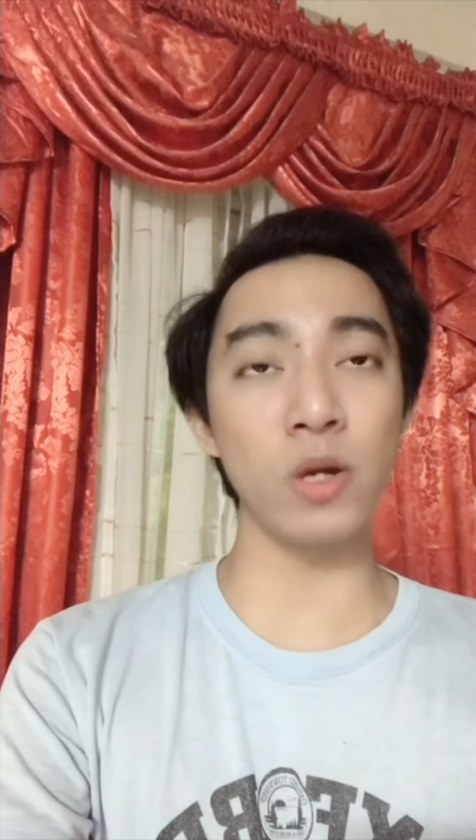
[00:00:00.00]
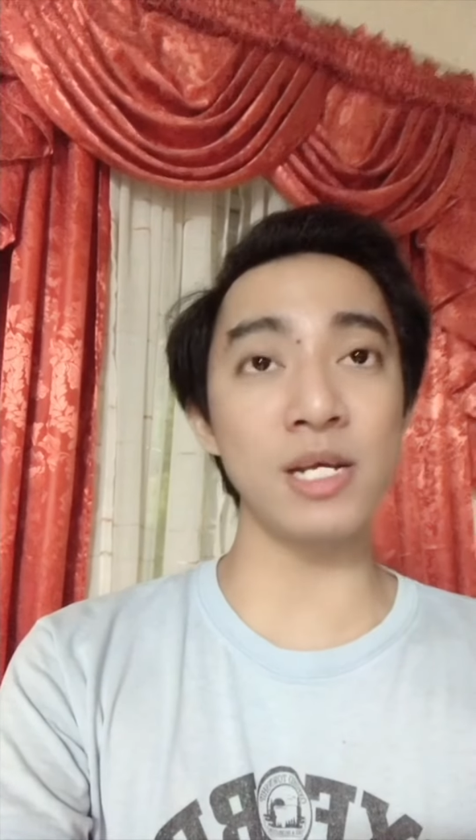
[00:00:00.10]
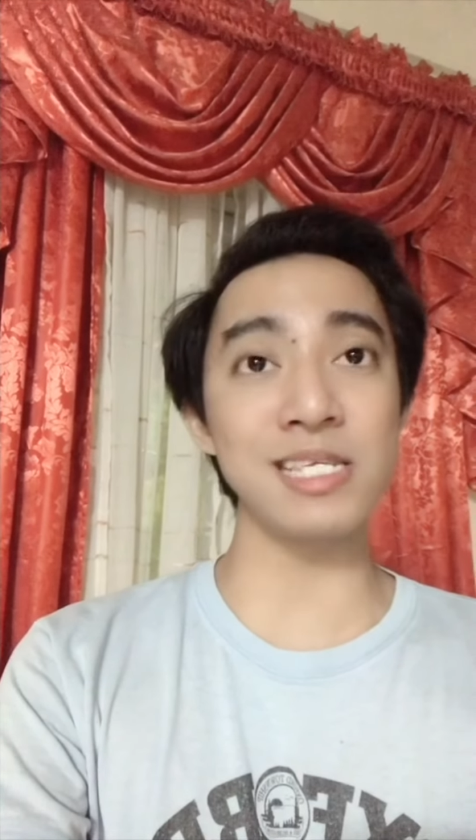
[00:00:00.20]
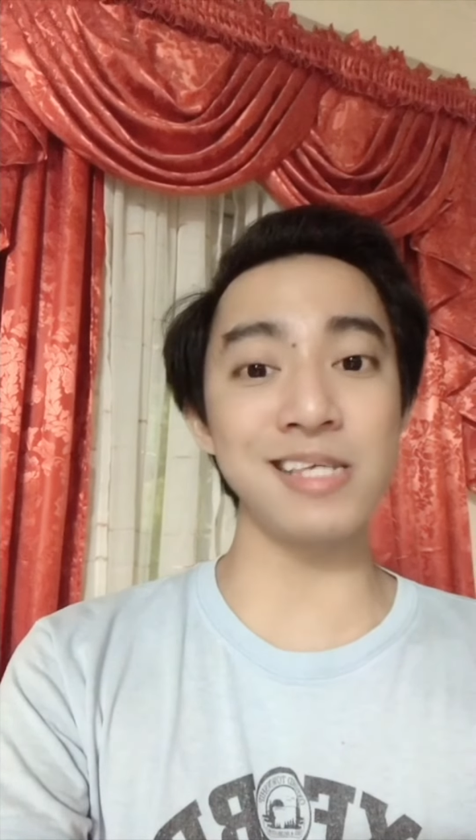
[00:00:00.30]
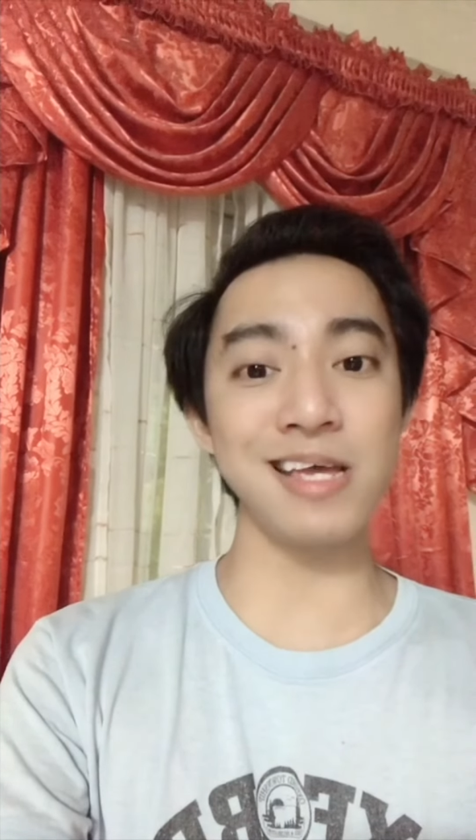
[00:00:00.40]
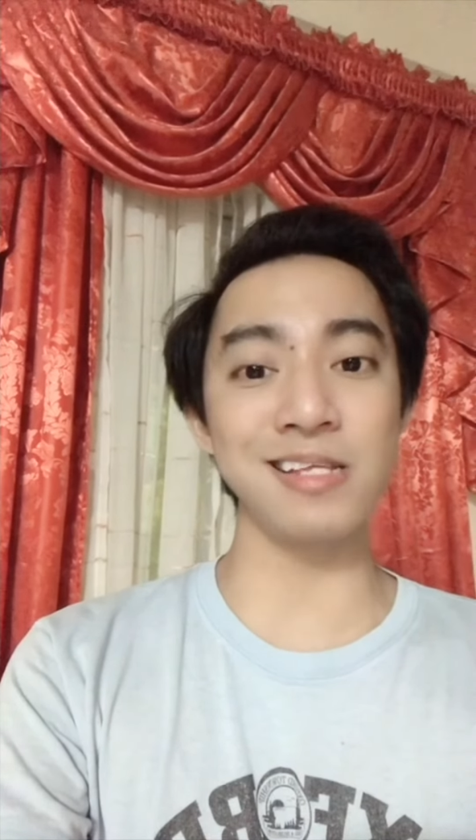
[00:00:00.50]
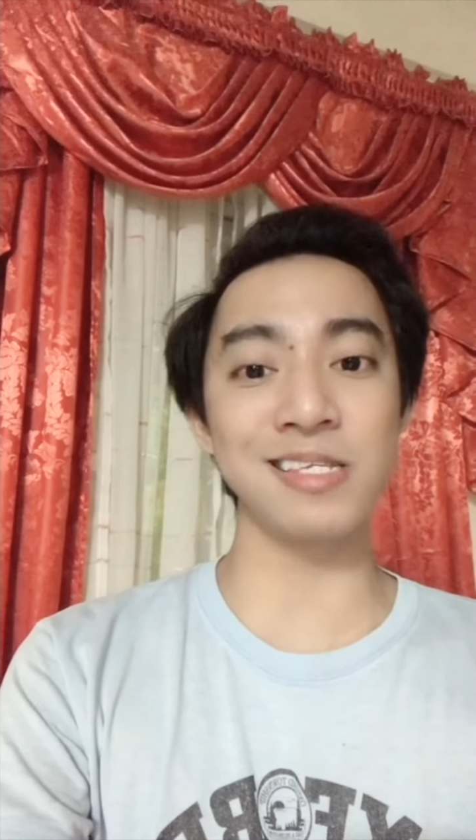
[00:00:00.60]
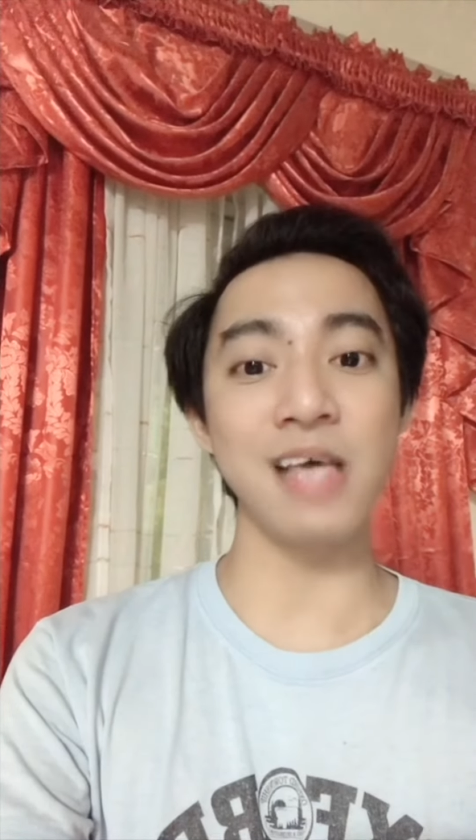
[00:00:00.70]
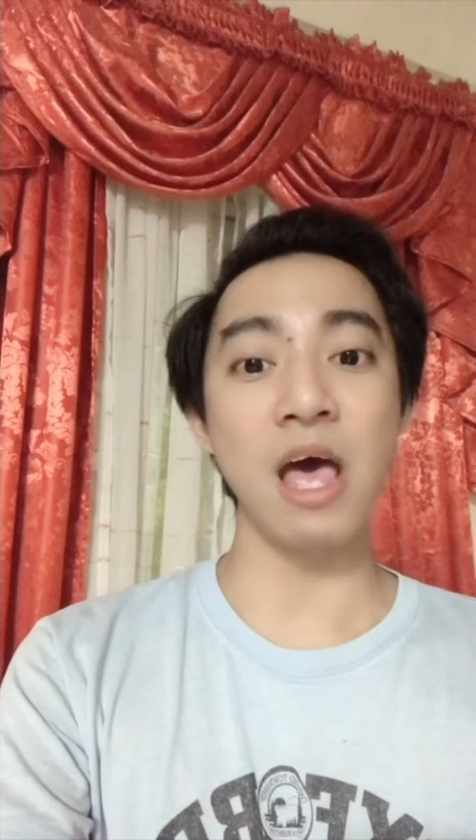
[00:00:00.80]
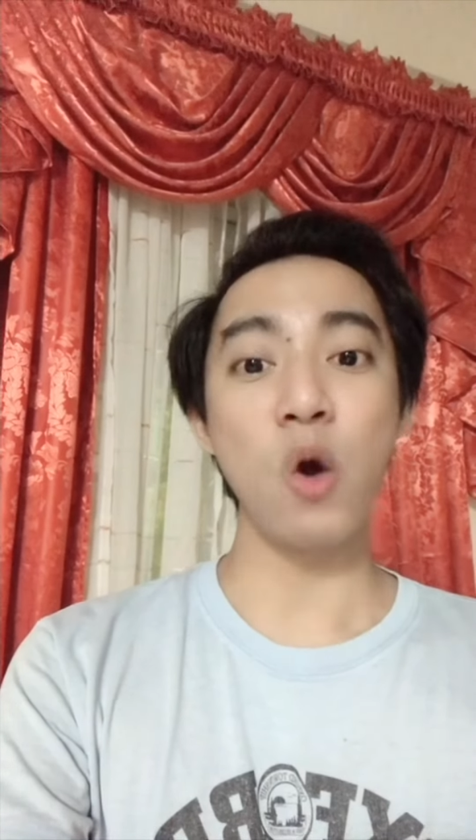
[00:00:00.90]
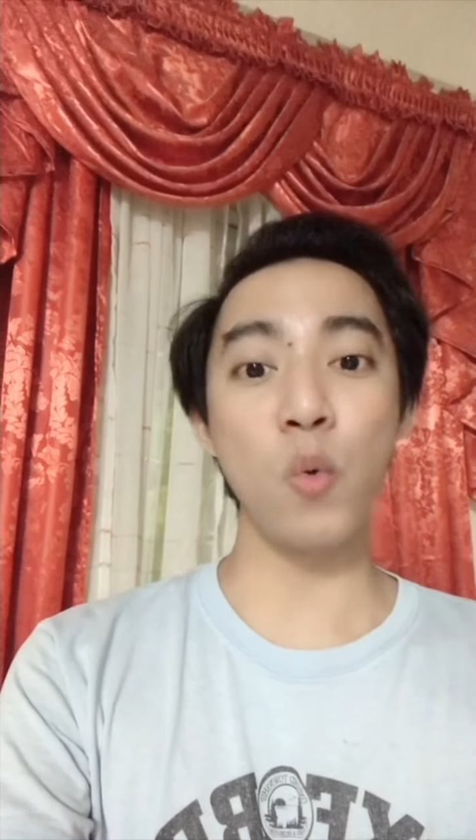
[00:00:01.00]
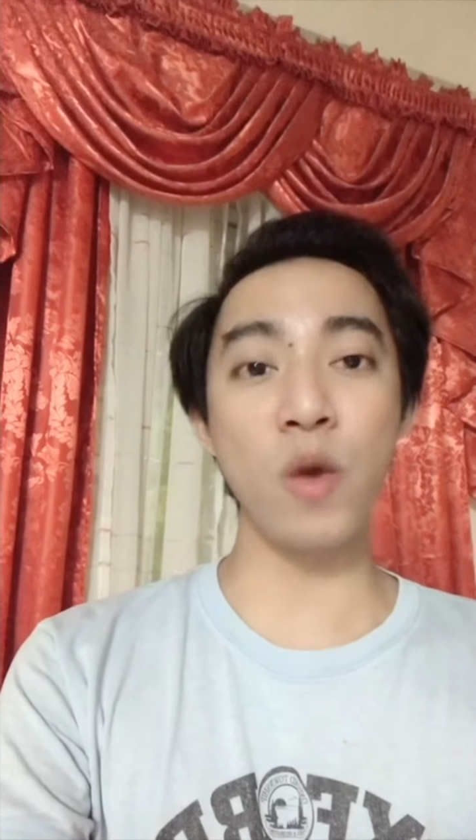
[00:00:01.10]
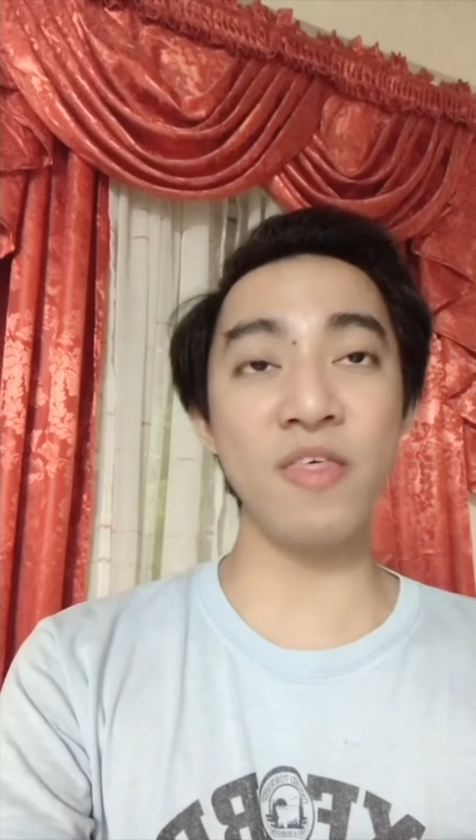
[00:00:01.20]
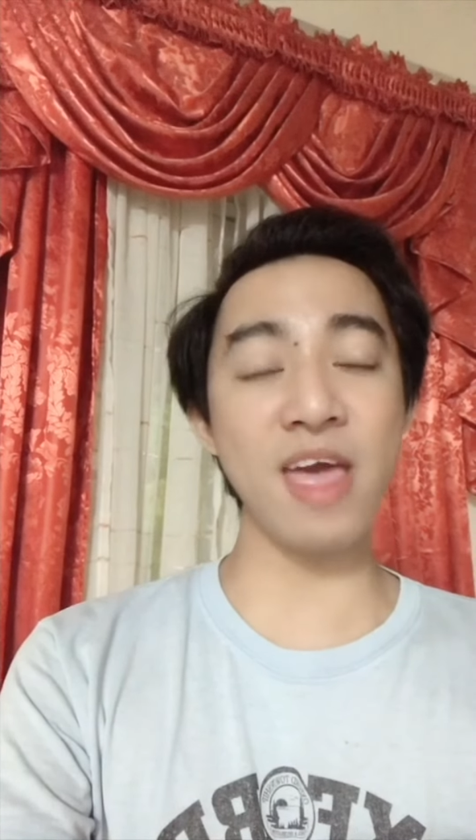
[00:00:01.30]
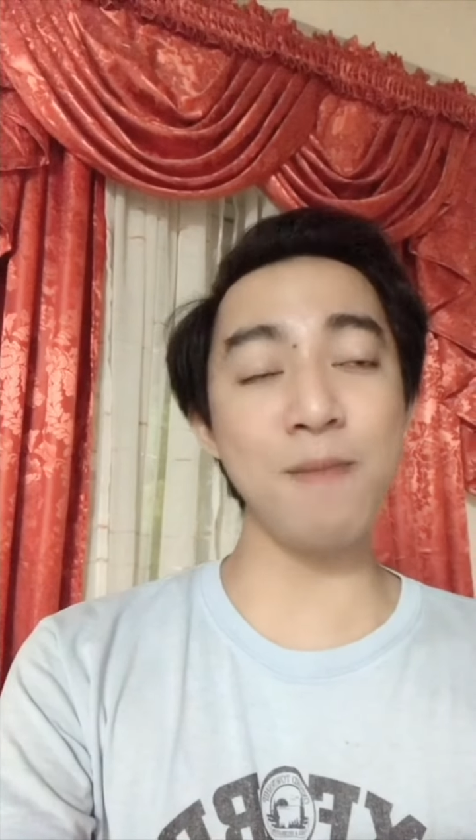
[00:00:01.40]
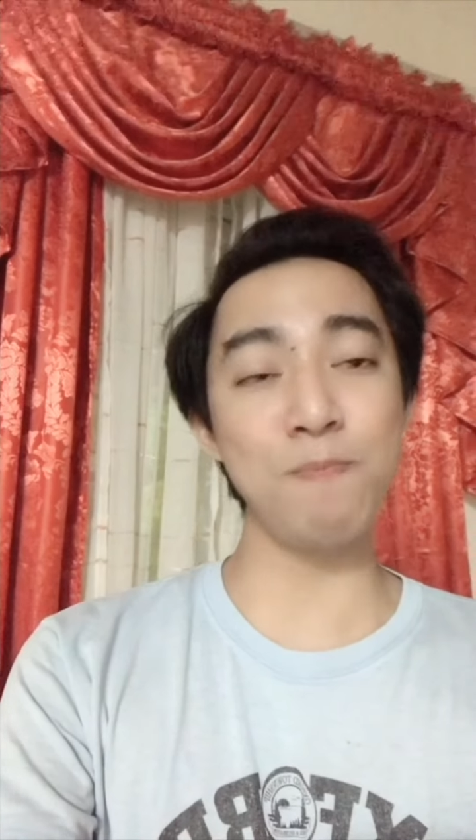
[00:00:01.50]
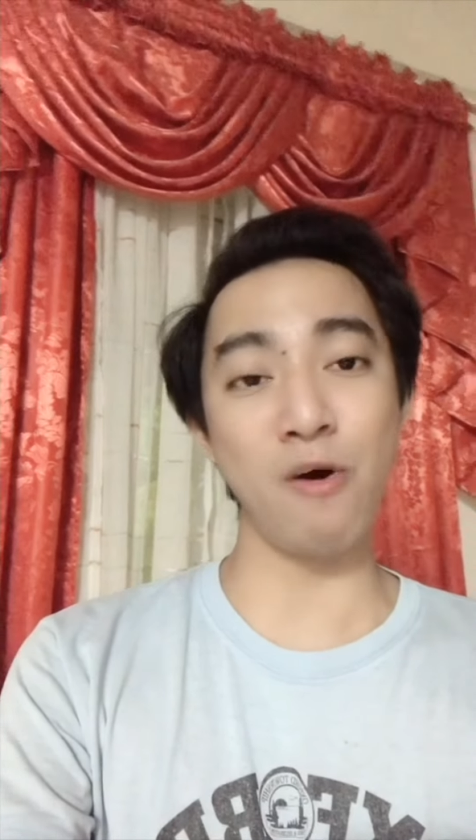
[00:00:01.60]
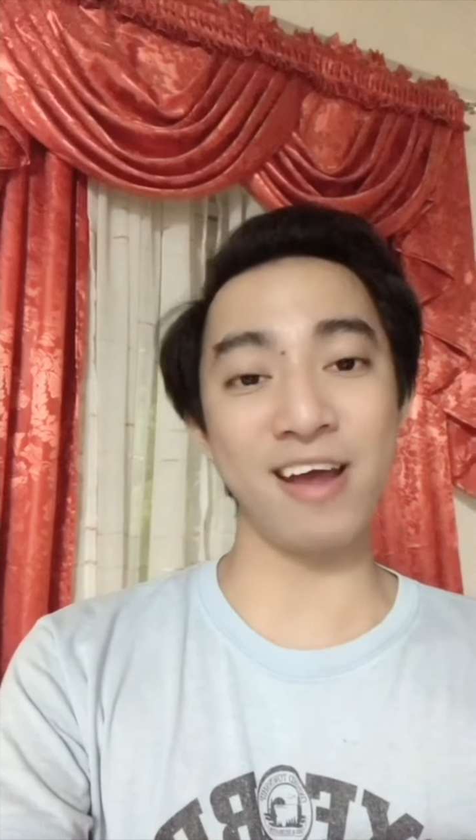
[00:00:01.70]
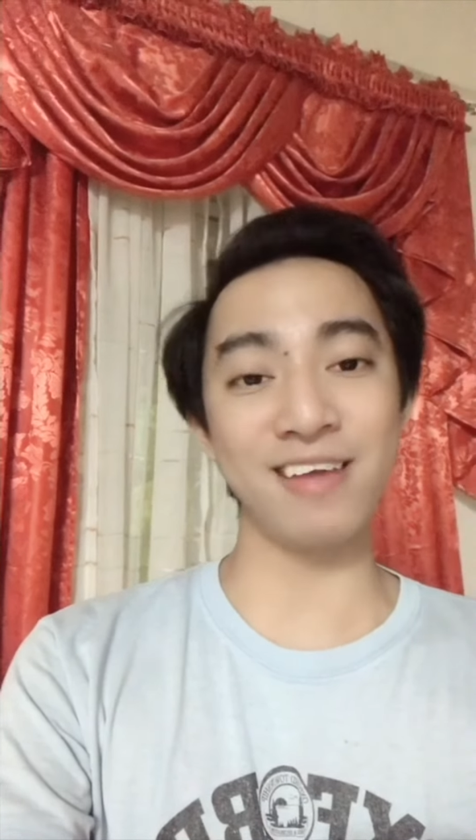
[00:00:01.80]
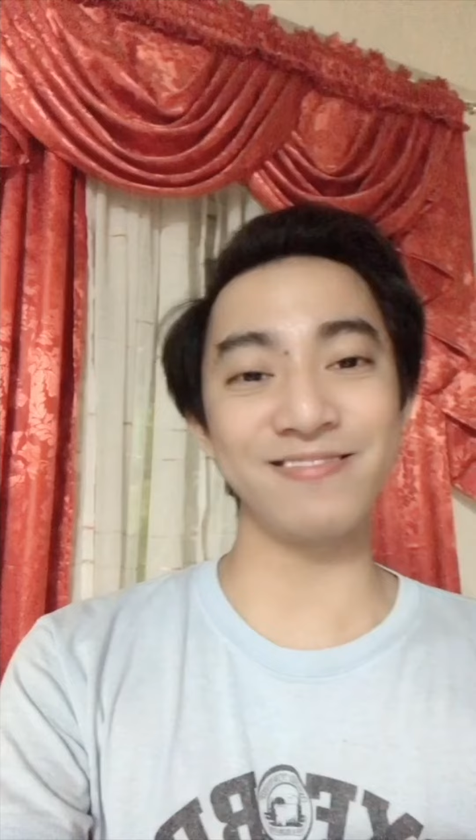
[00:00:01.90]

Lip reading: since with a point.